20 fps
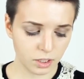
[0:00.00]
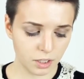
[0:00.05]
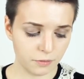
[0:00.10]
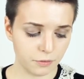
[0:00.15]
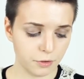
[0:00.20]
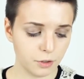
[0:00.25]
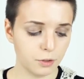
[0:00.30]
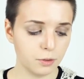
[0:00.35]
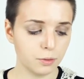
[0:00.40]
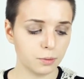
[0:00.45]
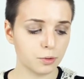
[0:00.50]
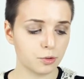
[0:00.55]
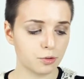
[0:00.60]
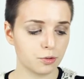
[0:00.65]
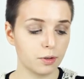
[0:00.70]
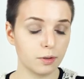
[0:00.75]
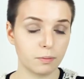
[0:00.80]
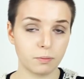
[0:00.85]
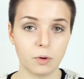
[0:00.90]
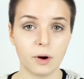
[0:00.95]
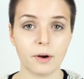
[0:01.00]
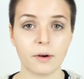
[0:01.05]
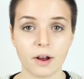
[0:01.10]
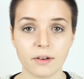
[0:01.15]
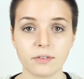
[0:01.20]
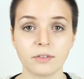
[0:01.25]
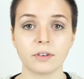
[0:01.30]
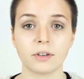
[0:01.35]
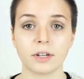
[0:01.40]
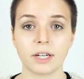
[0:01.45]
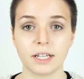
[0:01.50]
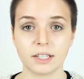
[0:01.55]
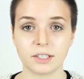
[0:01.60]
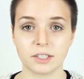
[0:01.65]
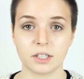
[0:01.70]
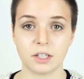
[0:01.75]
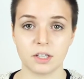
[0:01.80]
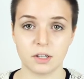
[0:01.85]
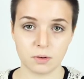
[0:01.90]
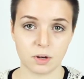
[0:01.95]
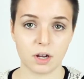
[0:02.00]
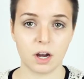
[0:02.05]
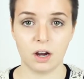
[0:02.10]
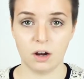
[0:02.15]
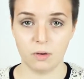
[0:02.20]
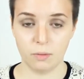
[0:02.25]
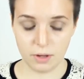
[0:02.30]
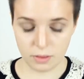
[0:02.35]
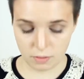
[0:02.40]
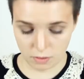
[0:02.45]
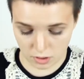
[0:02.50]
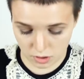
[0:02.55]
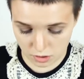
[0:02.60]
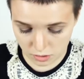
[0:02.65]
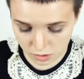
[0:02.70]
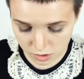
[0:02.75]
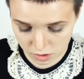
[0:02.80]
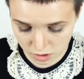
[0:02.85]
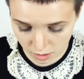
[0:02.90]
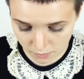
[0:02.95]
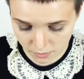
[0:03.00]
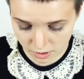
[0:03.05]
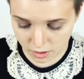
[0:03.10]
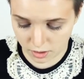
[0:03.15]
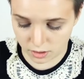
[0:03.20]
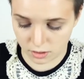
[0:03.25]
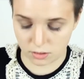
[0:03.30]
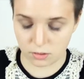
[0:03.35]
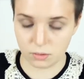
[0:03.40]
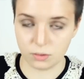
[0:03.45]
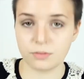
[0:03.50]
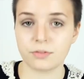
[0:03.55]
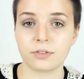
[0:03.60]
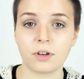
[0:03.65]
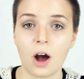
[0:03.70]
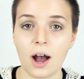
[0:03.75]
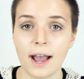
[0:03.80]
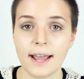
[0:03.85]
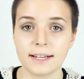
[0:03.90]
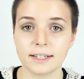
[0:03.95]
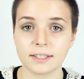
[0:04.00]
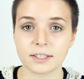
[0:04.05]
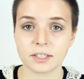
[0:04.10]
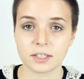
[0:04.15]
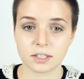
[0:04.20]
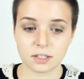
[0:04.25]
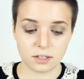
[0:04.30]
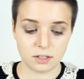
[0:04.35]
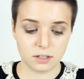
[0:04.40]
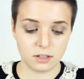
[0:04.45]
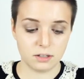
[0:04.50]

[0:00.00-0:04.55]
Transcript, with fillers: if you, wherever it is that you cut, whether it's your stomach, your thighs,